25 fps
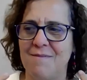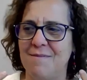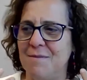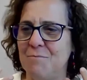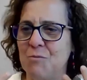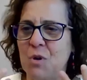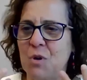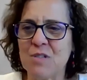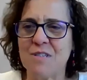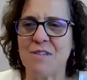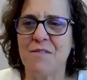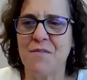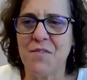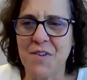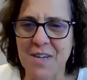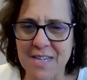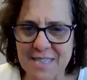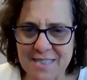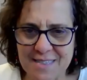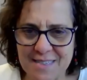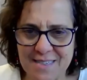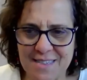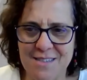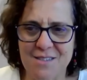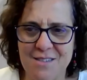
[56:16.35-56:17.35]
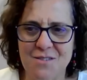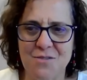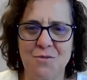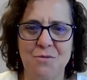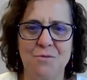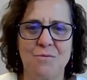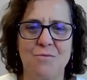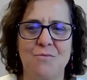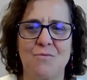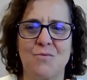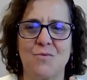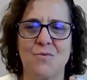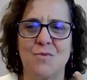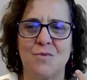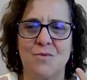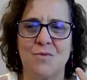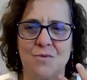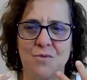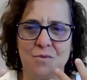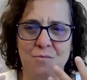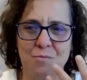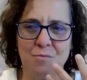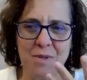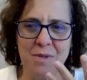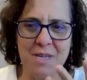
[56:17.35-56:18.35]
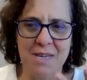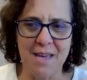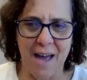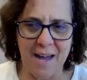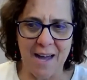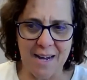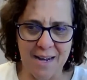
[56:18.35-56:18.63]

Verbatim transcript: motivated to to be a,